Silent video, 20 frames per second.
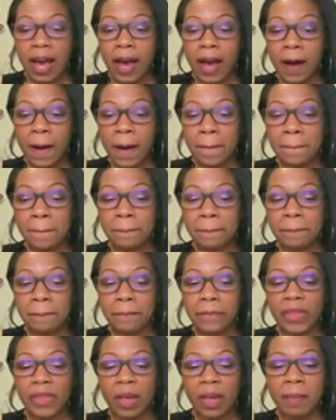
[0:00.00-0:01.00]

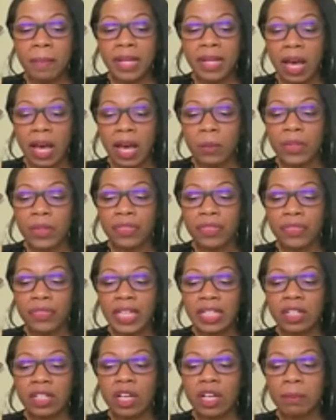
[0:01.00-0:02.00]
Um, but I would
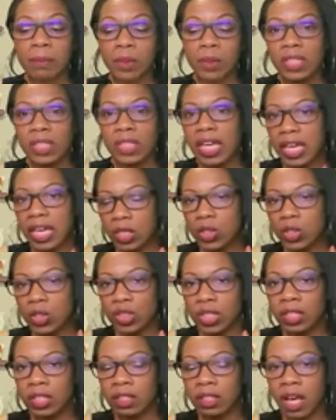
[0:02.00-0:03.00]
think
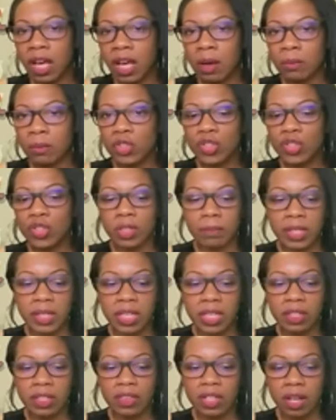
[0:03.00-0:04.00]
communication um, should
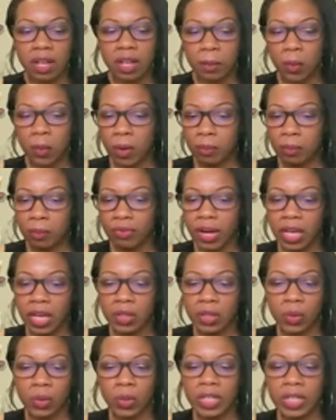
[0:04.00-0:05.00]
be the number one
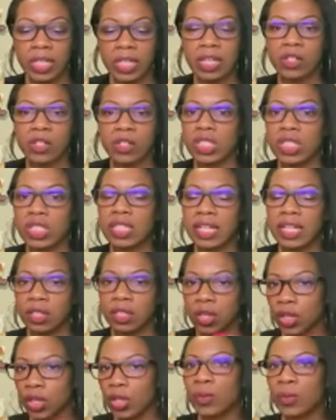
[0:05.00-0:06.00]
priority and just
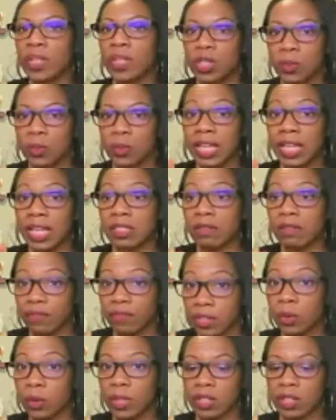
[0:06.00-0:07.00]
letting her know that you would like to
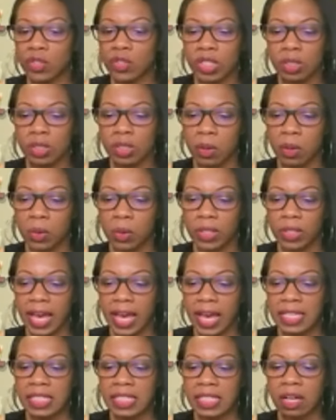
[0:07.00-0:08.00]
feel that G spot
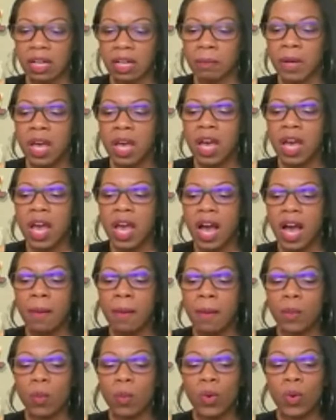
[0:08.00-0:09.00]
orgasm.
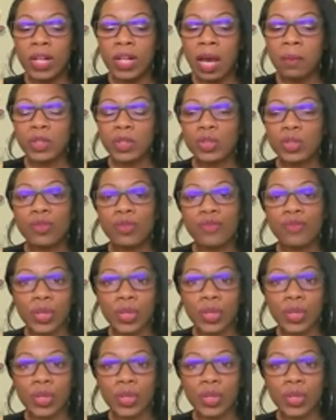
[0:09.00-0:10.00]
Um, what I would do
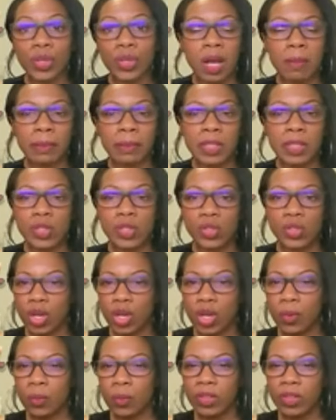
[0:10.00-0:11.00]
first is probably
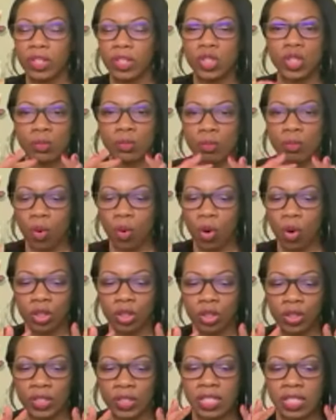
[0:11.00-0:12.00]
start off with a
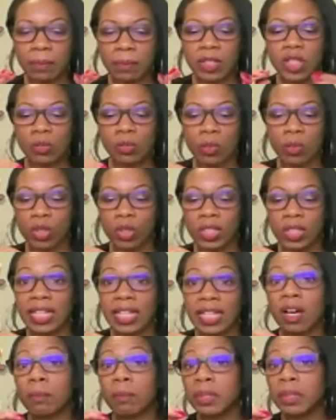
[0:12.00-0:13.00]
smaller, something smaller
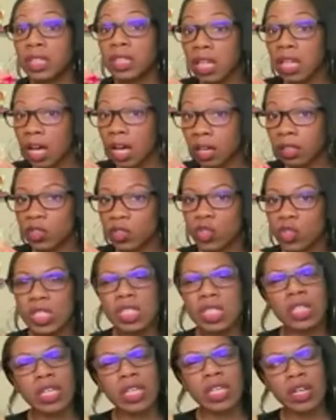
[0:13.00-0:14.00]
like a plug,
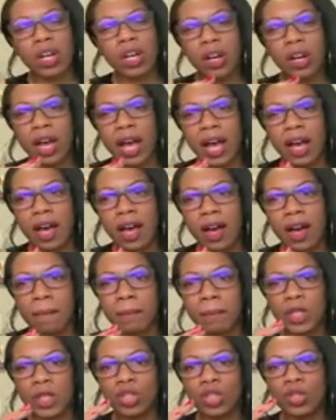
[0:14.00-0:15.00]
just to get her
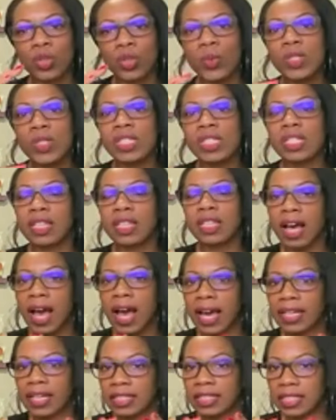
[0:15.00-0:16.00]
um, used to the
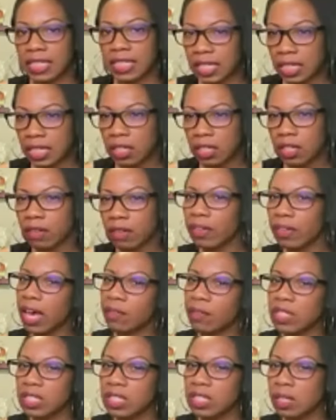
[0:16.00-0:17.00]
idea of
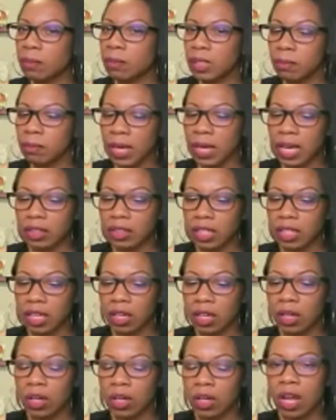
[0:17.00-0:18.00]
having something back
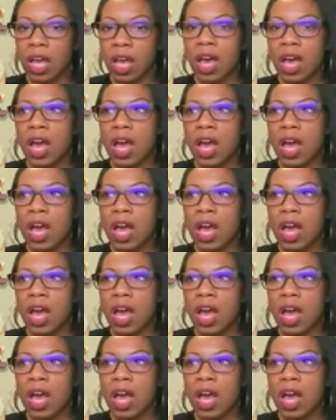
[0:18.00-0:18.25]
there.